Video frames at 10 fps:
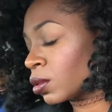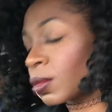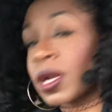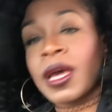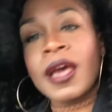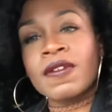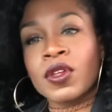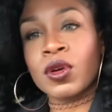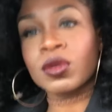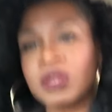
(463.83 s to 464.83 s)
I'm gonna have
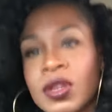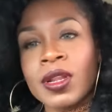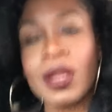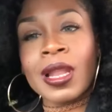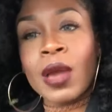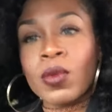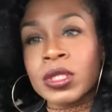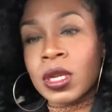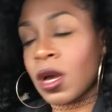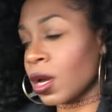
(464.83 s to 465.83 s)
those, and the light
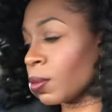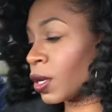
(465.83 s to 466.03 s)
wasn't on,